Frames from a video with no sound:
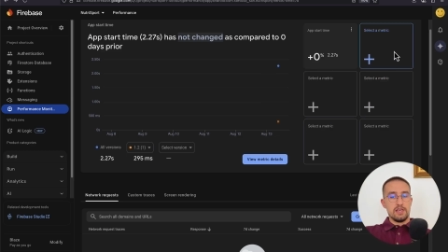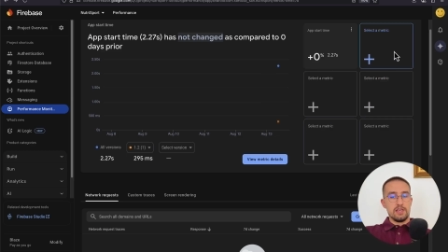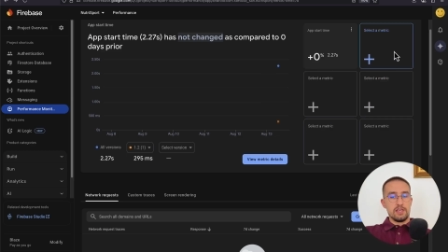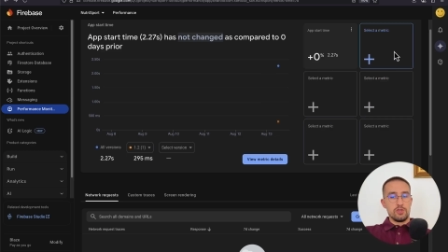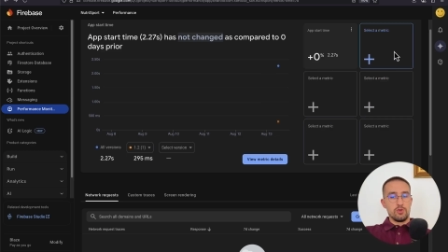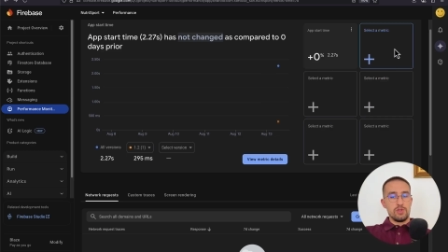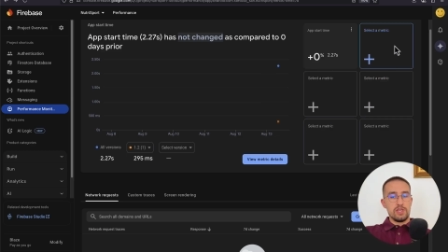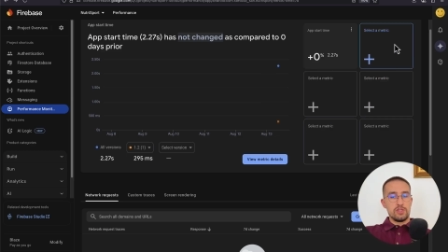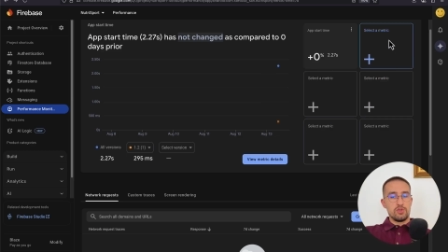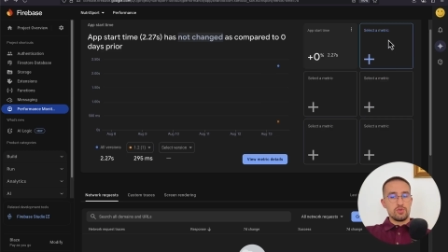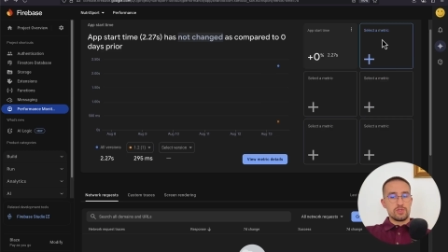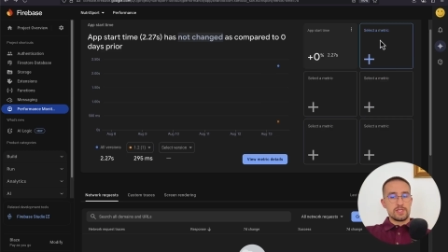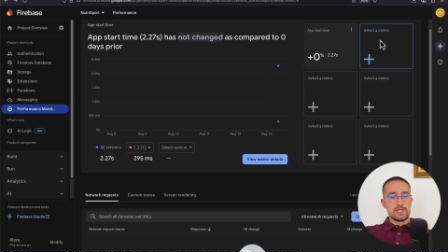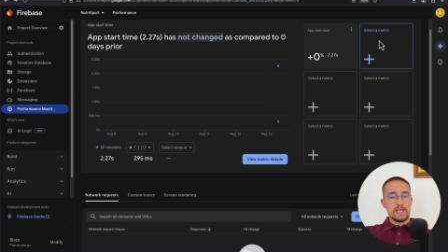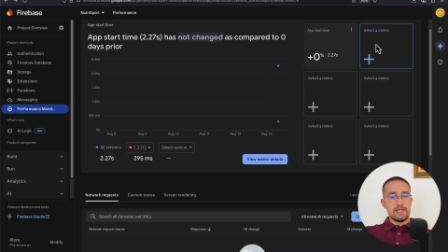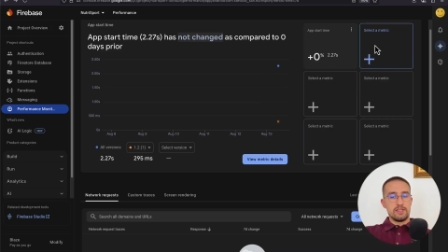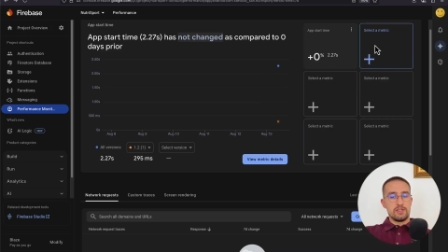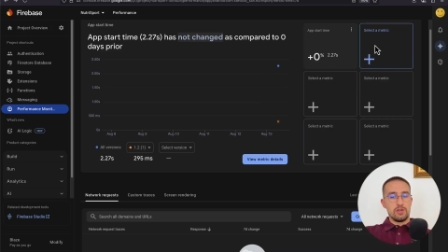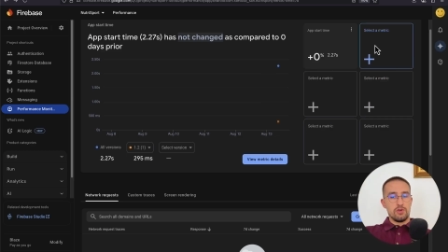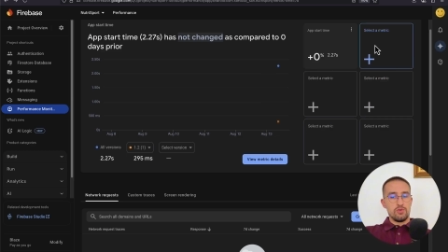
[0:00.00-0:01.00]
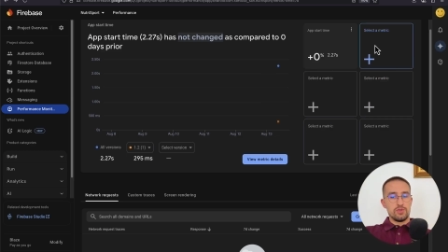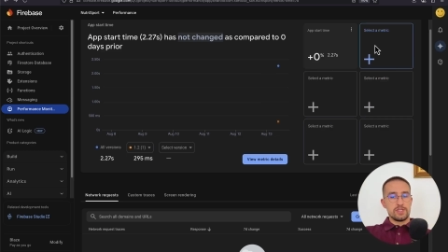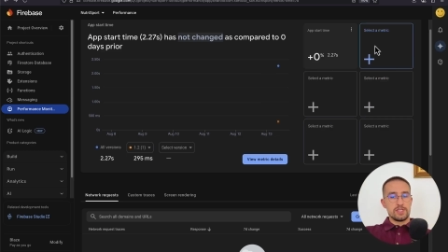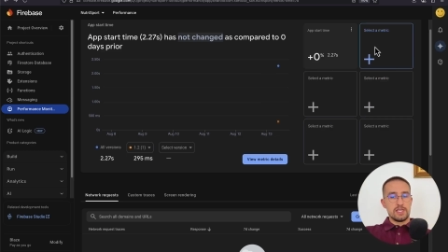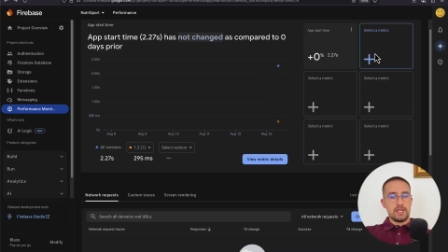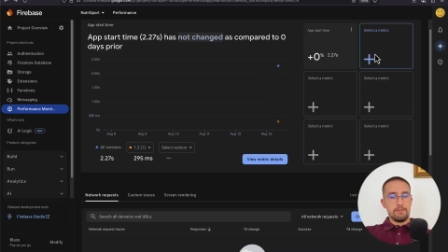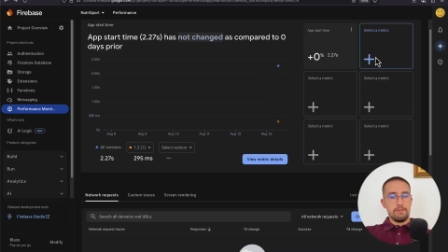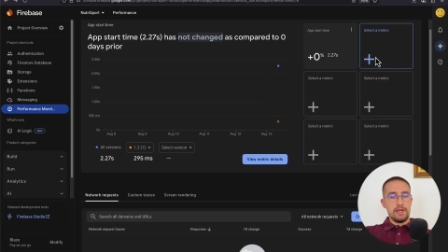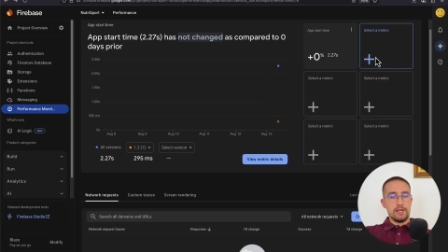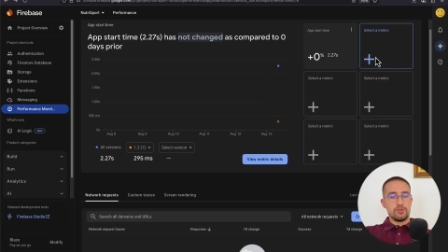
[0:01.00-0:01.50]
you need to set those
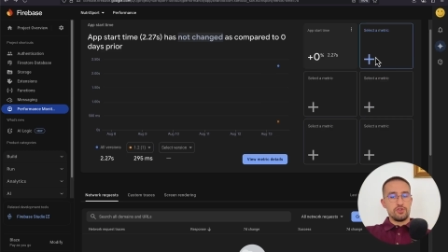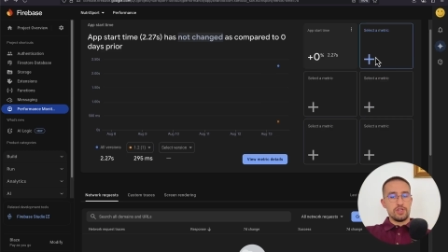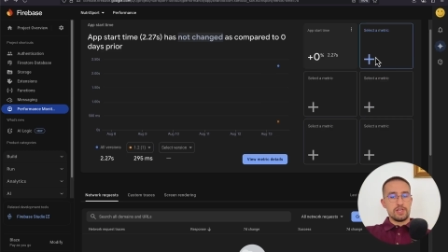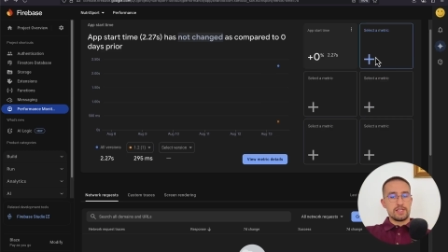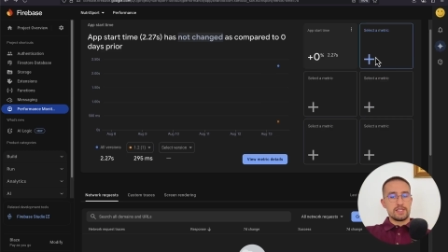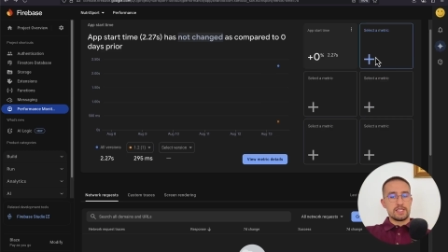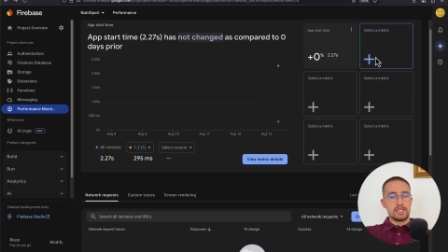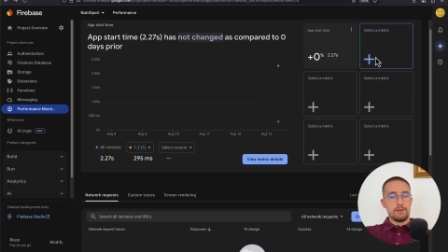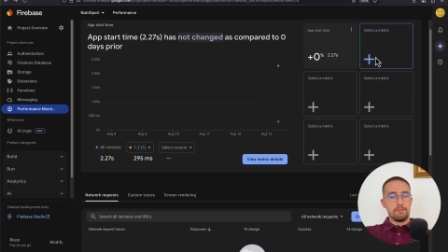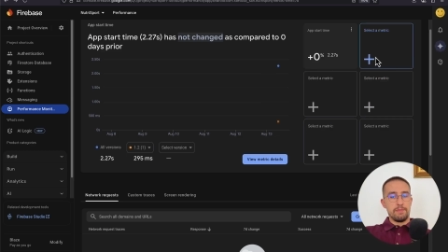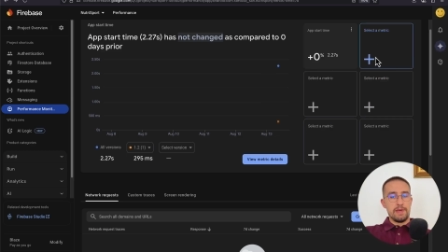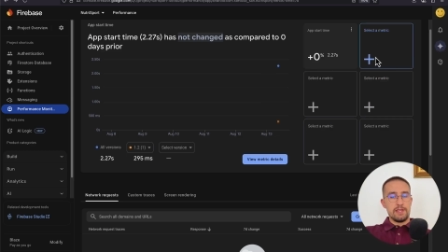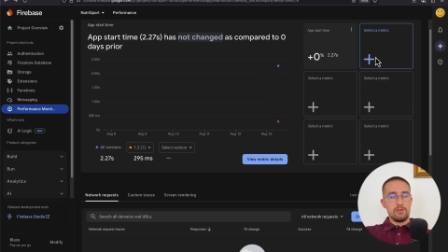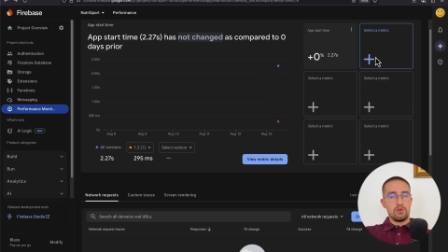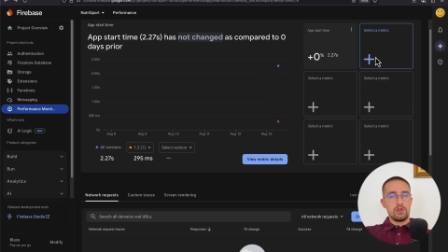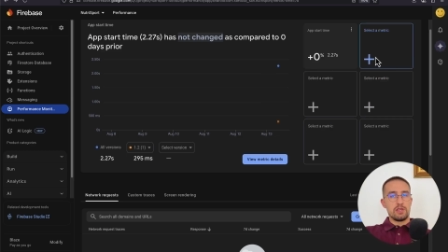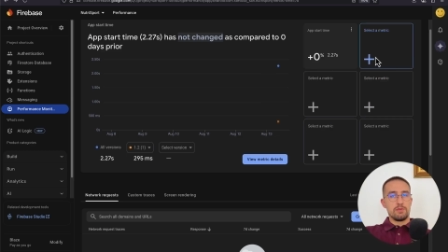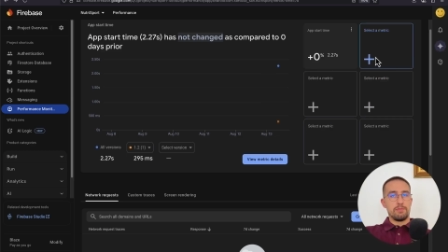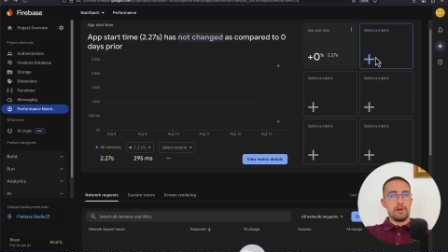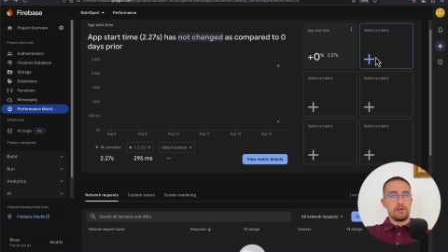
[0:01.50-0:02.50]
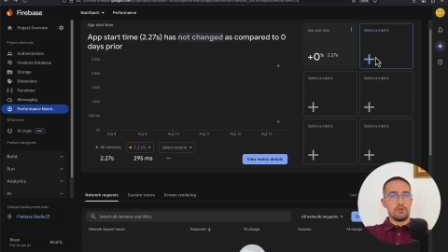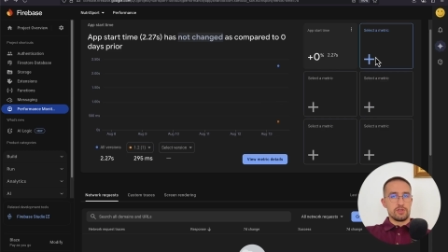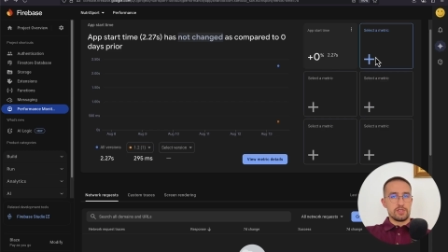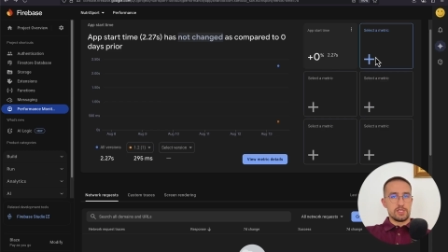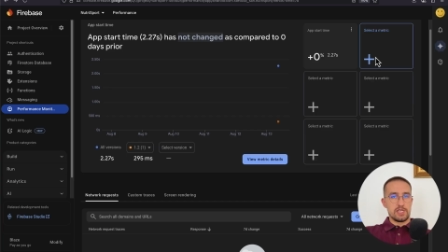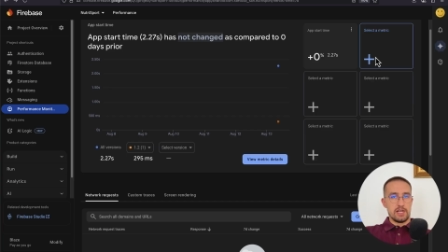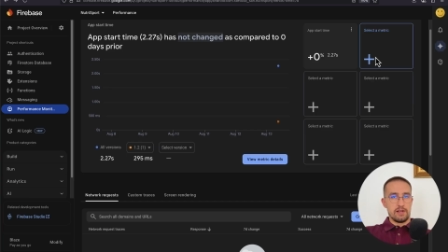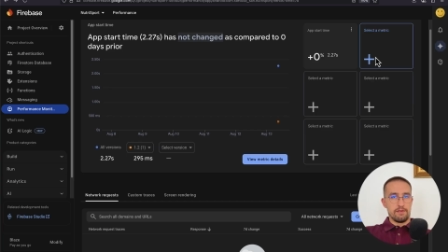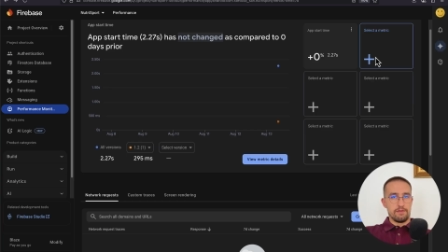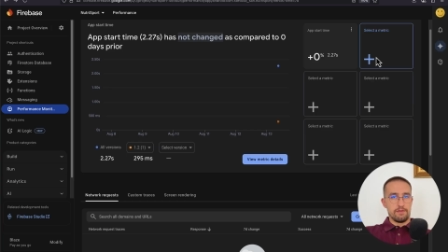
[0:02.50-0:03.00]
metrics manually by
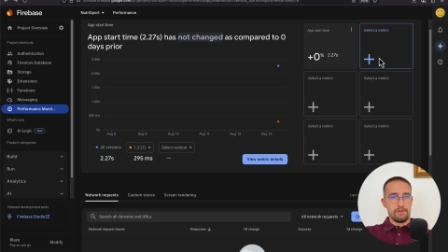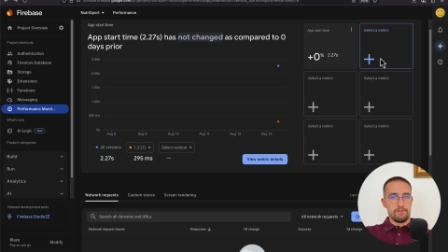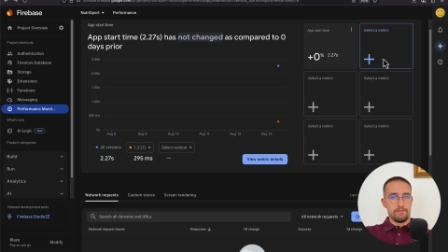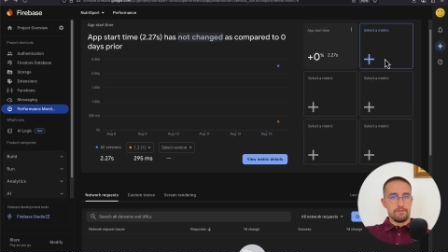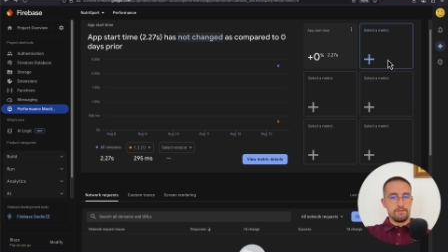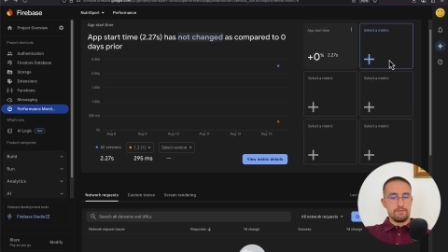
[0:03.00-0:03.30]
yourself.